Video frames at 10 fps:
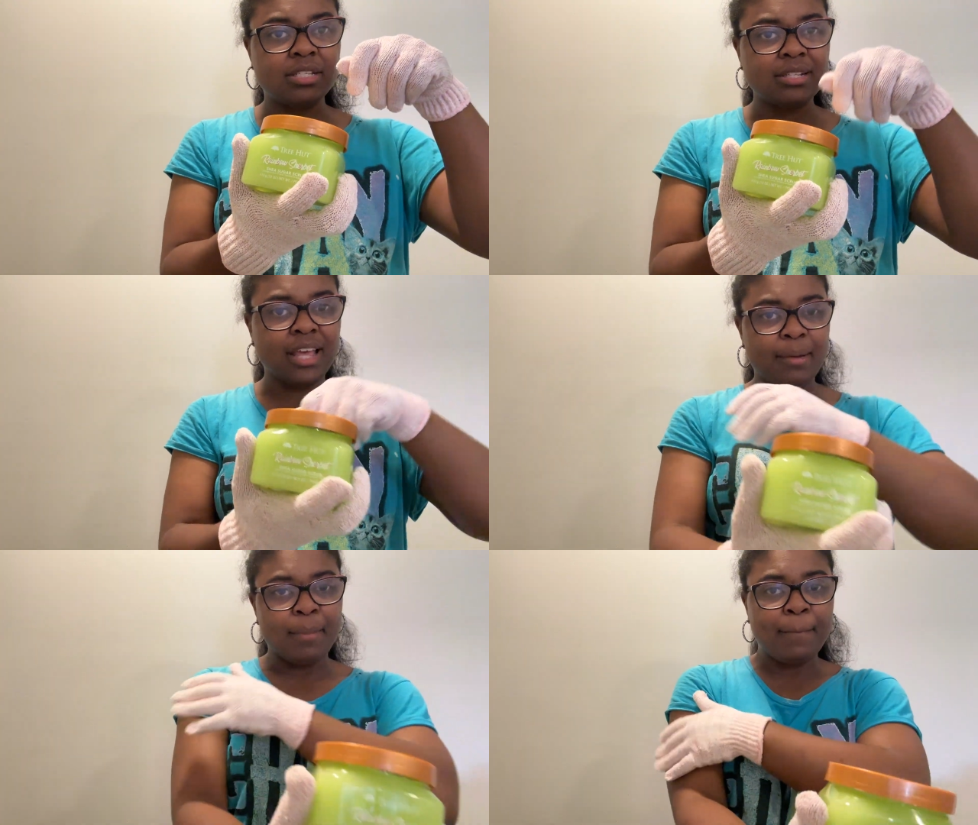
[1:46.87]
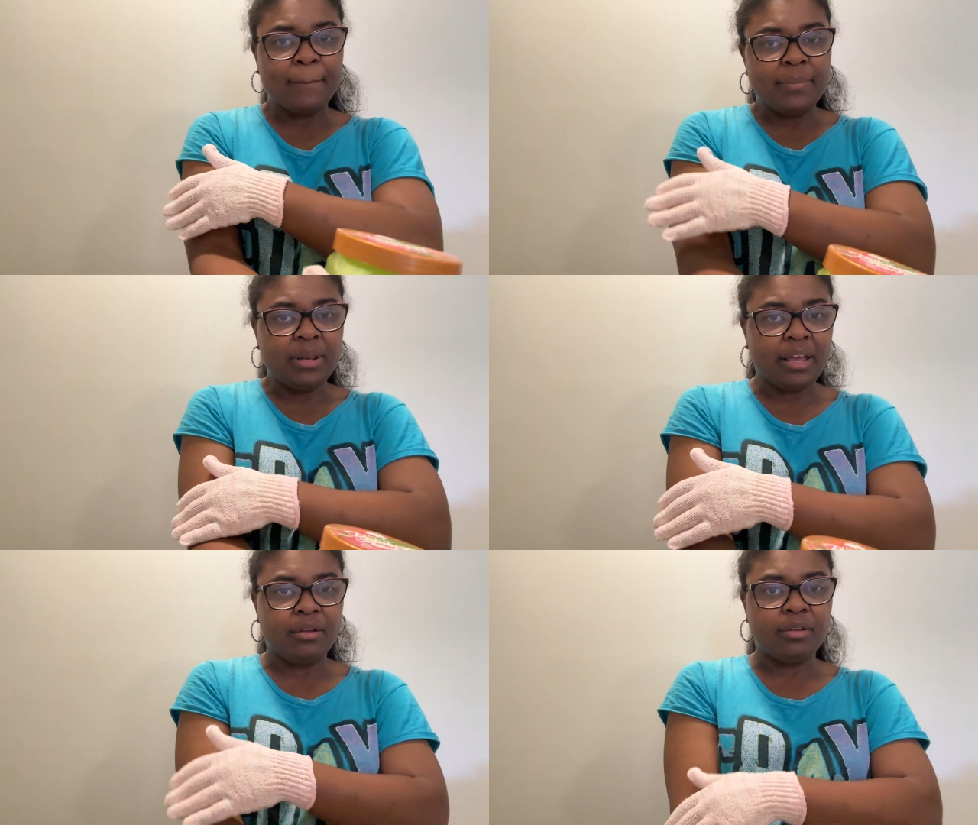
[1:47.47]

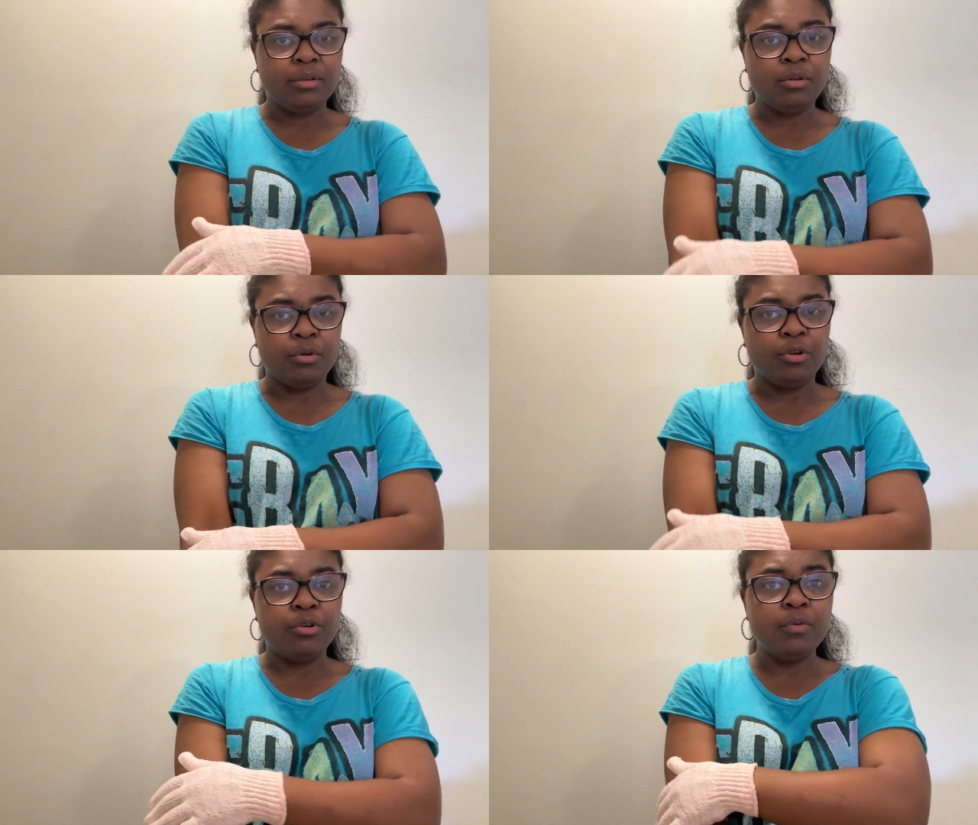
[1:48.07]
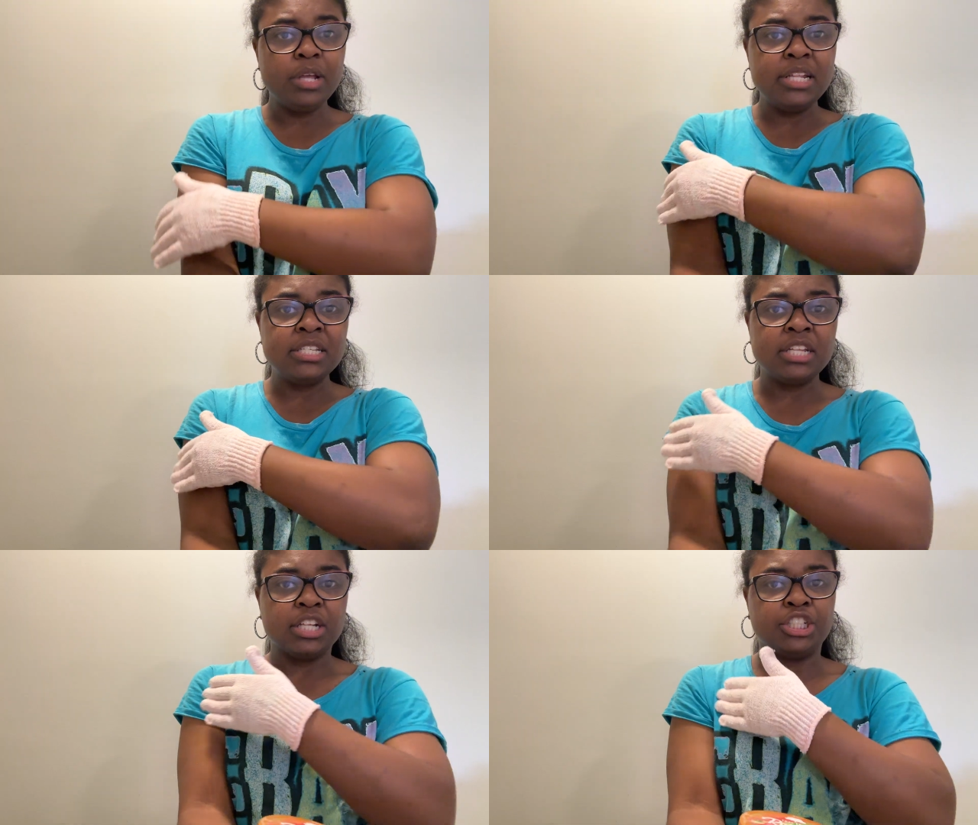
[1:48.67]
you're doing
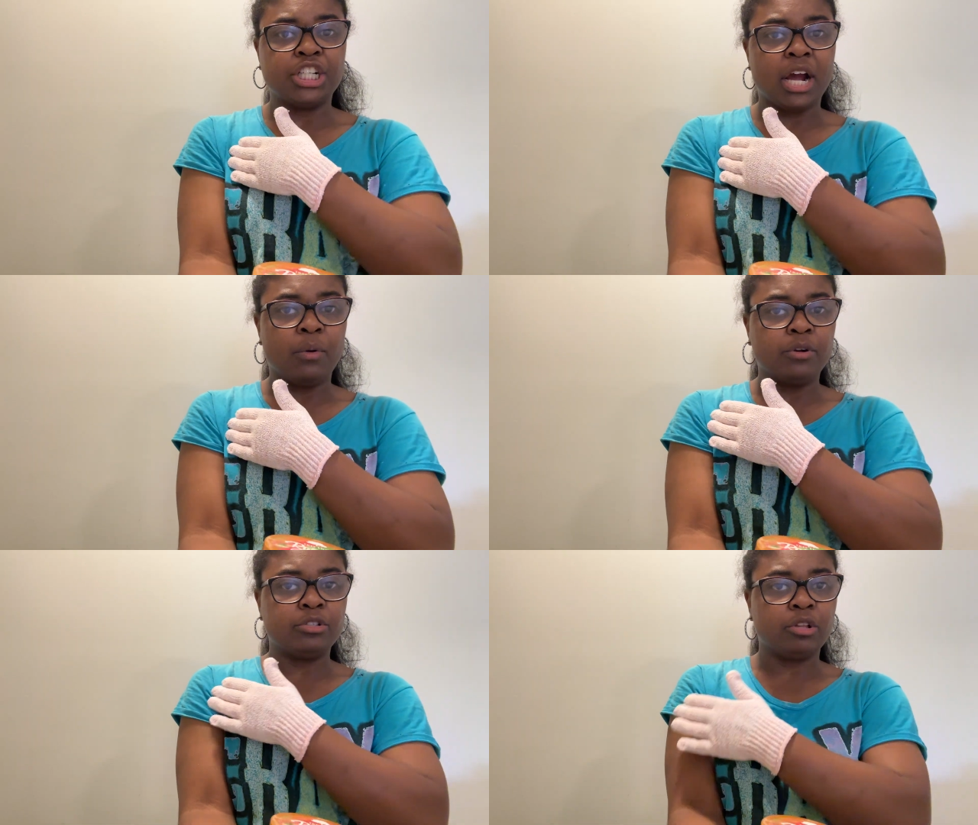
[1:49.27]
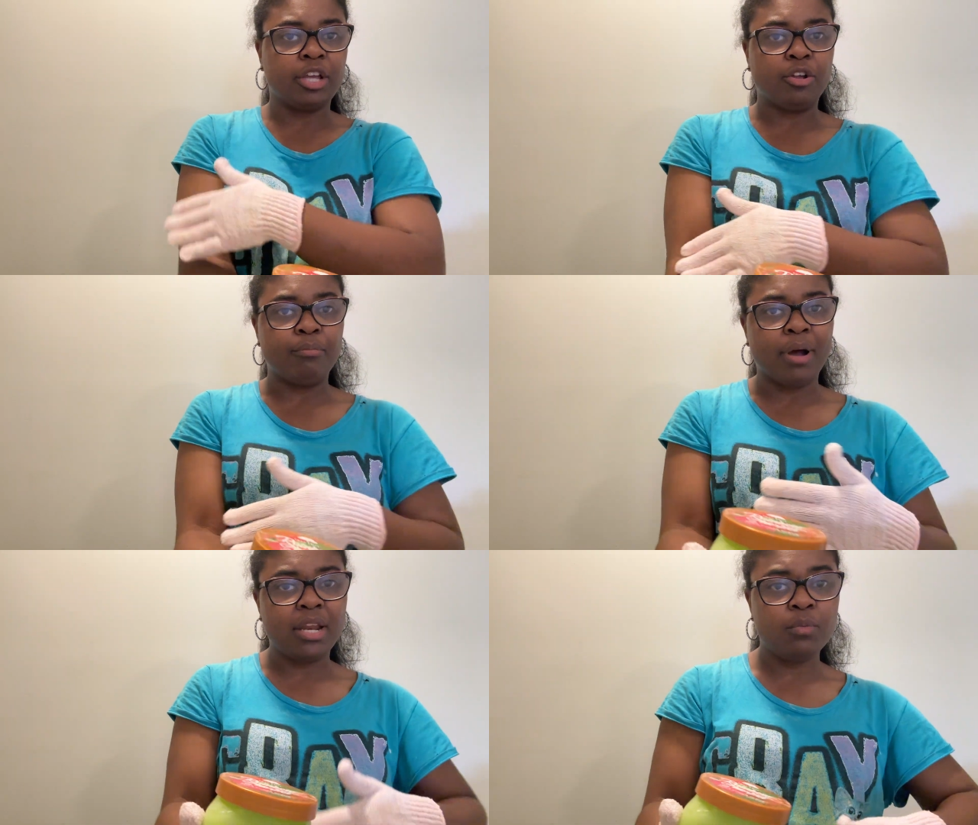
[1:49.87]
this in the shower. So like your
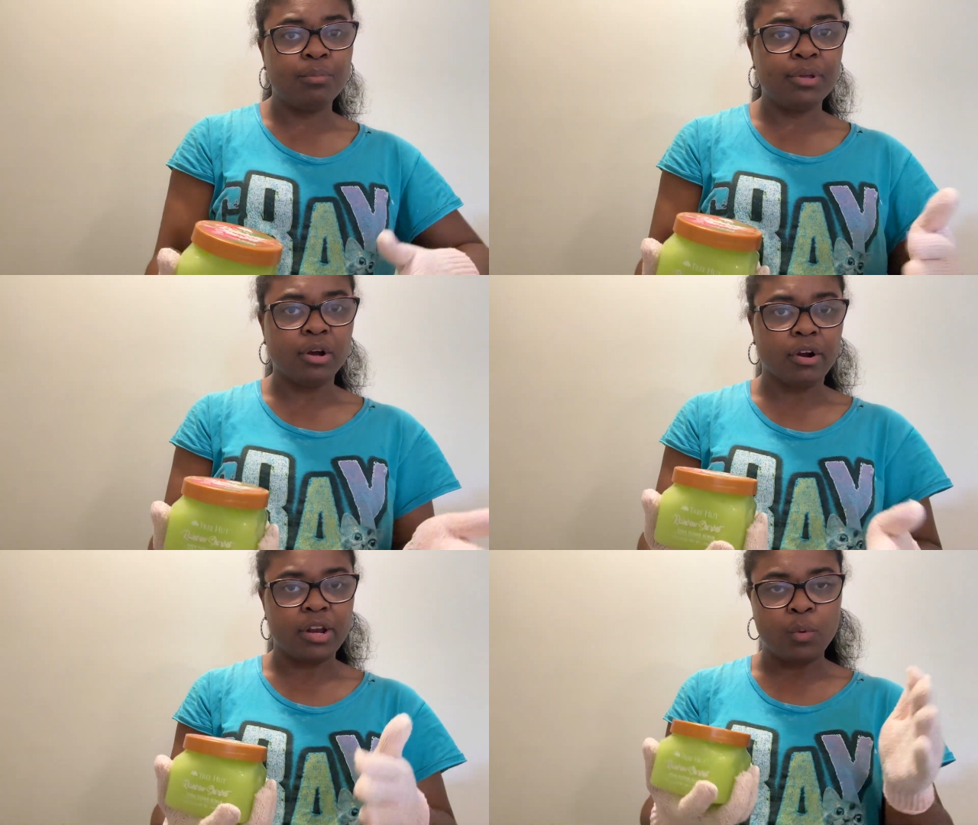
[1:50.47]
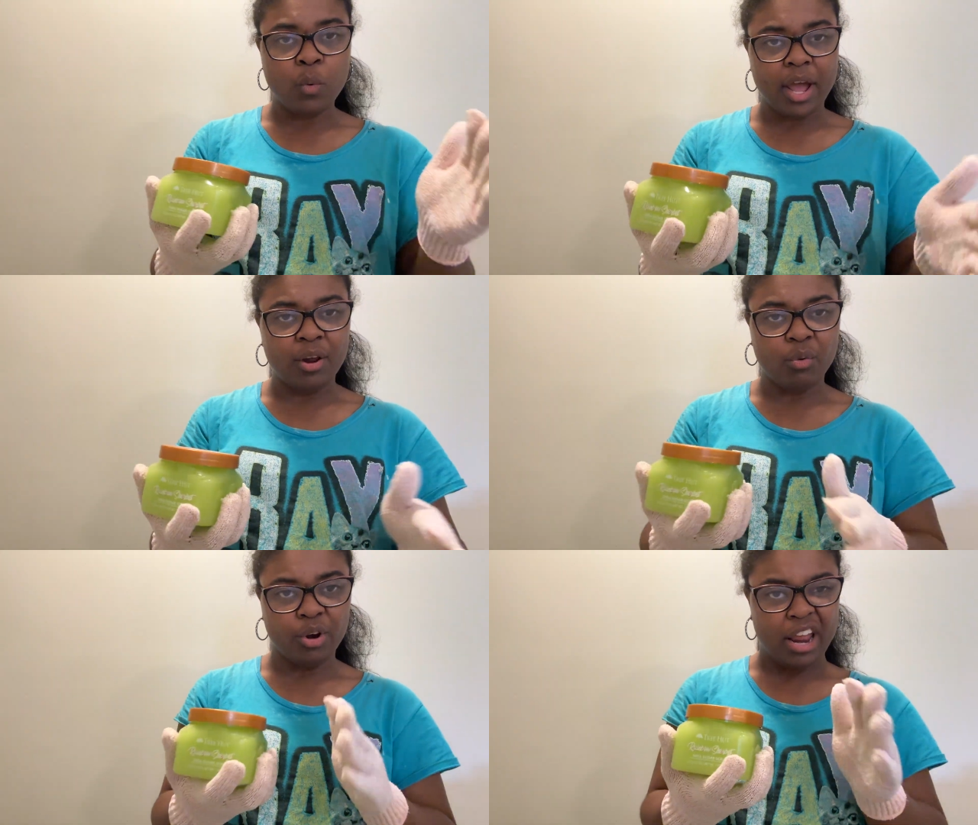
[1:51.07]
body would be already
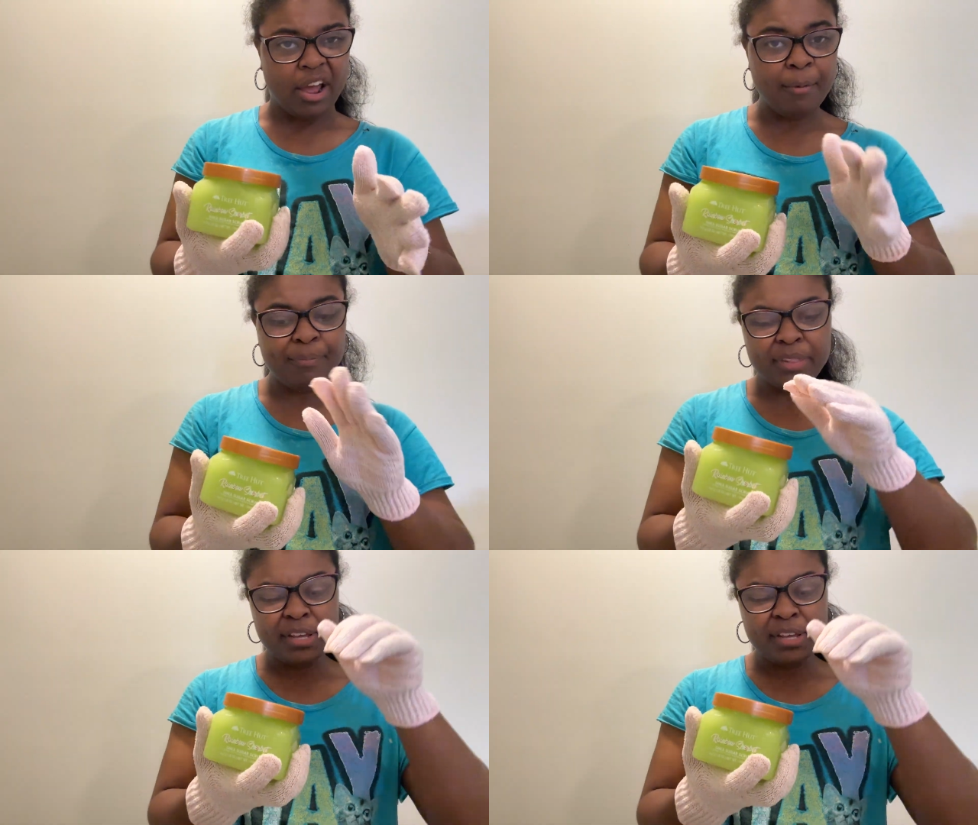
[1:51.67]
wet or damp.